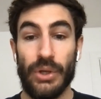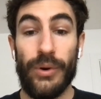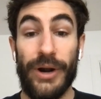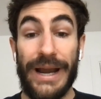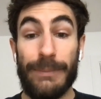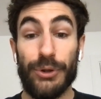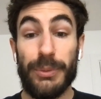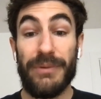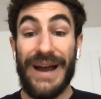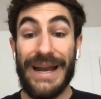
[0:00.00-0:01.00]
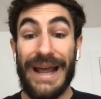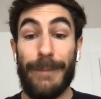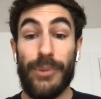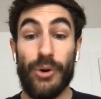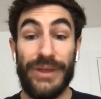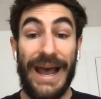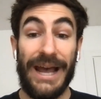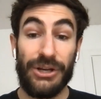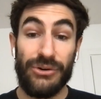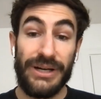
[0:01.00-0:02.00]
we're able to provide both
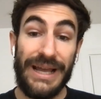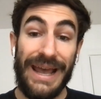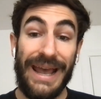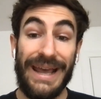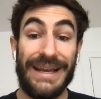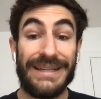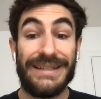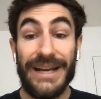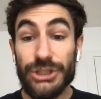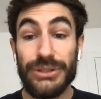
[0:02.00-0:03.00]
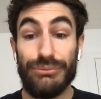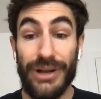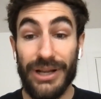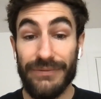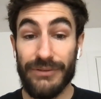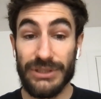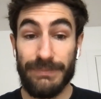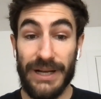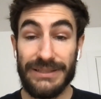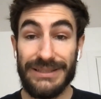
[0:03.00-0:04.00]
accurate and contextually relevant
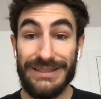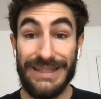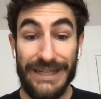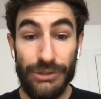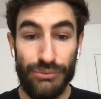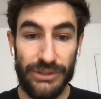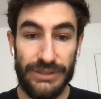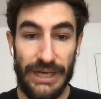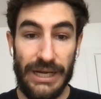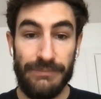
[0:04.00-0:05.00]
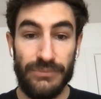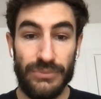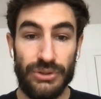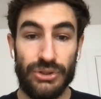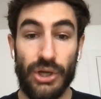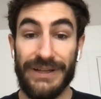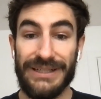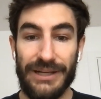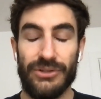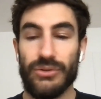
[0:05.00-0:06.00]
responses in real time, solving
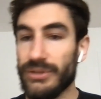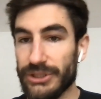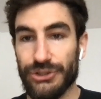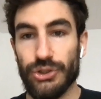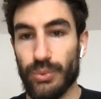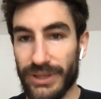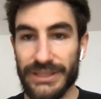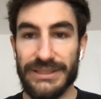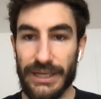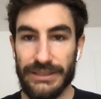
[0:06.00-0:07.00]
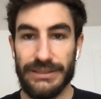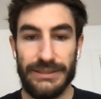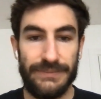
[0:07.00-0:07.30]
technical issues within seconds.